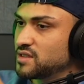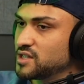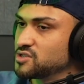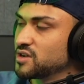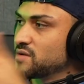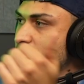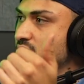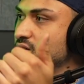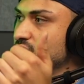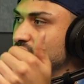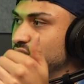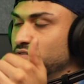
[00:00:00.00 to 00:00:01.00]
they took him
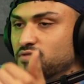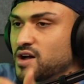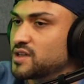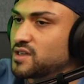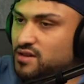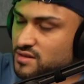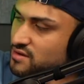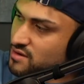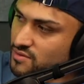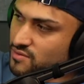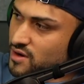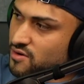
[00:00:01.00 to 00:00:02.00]
out, and they fucking
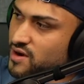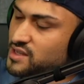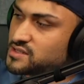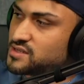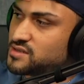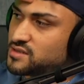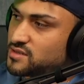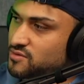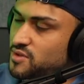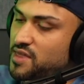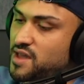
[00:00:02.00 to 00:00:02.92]
went crazy with